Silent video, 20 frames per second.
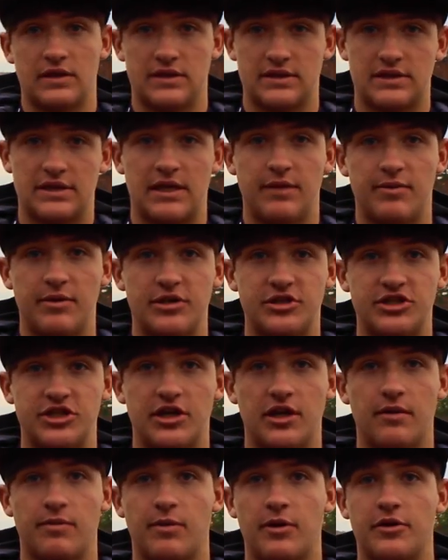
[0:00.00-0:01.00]
skipping a
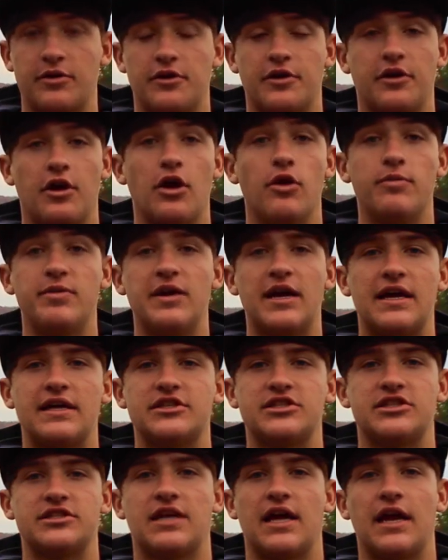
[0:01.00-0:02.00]
jig up under there. I hope you
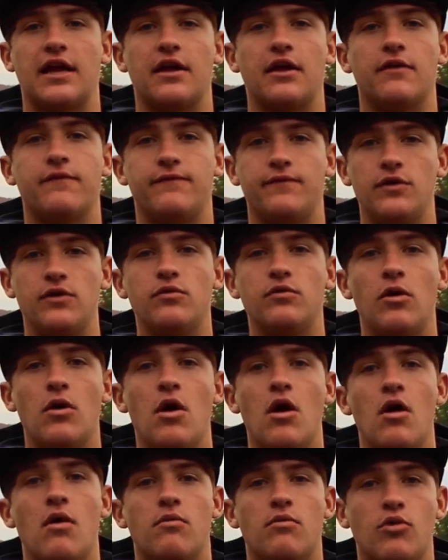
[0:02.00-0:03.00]
guys just got a few
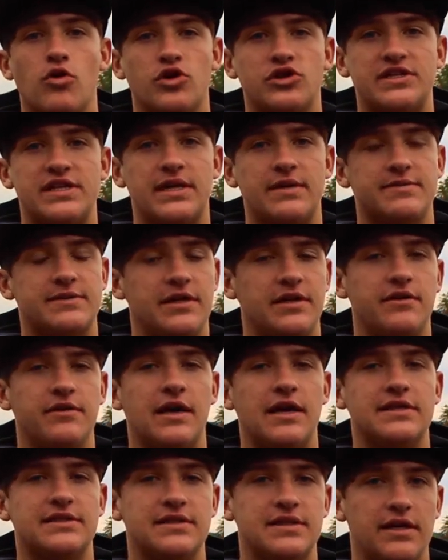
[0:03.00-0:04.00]
more tips that you
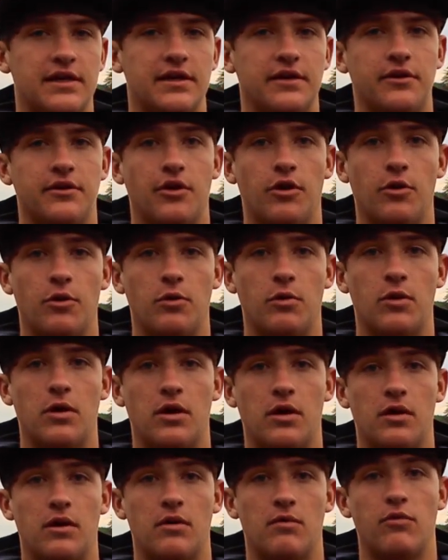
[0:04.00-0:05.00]
guys didn't know
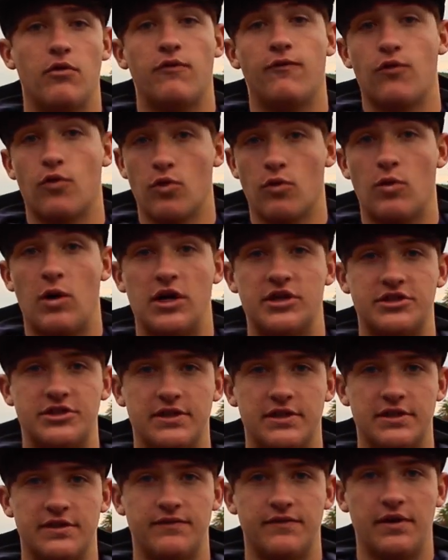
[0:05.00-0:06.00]
before
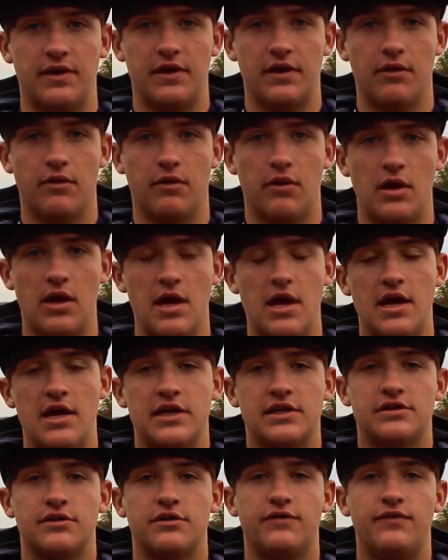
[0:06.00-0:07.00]
watching this video.
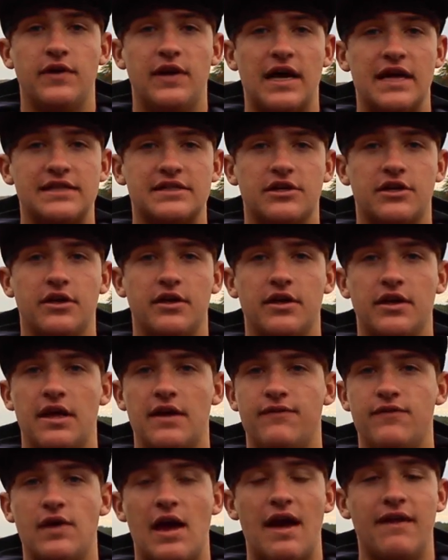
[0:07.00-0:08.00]
So if you guys could,
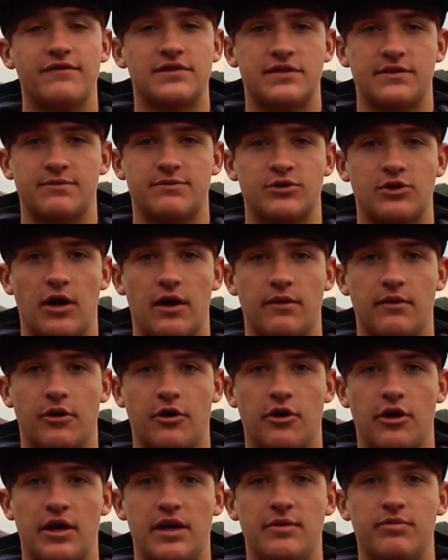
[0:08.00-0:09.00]
if you haven't subscribed
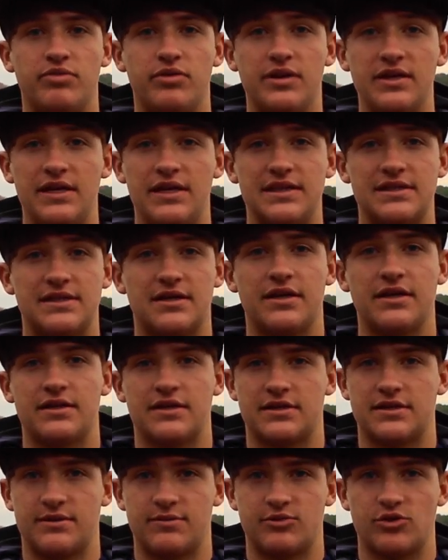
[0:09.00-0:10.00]
already, please click
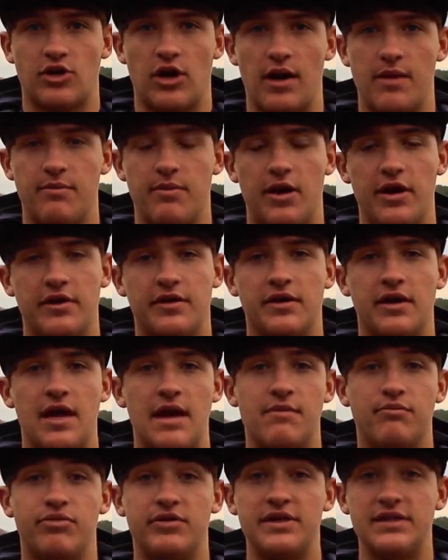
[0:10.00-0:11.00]
the subscribe button,
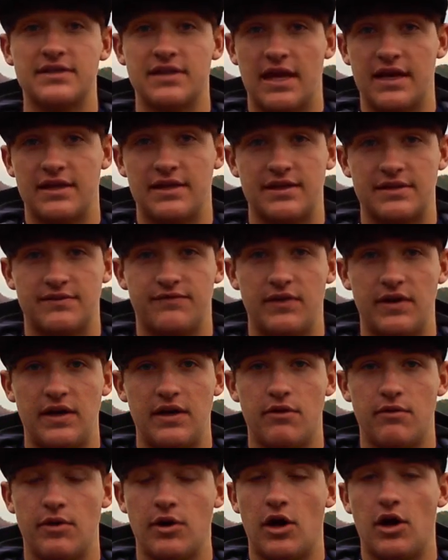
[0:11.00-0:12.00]
and please like this
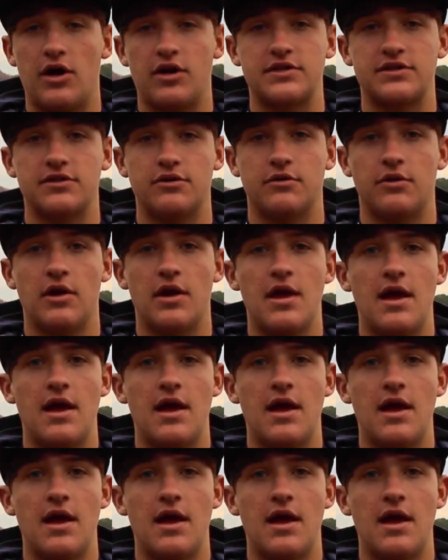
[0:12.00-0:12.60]
video. And also,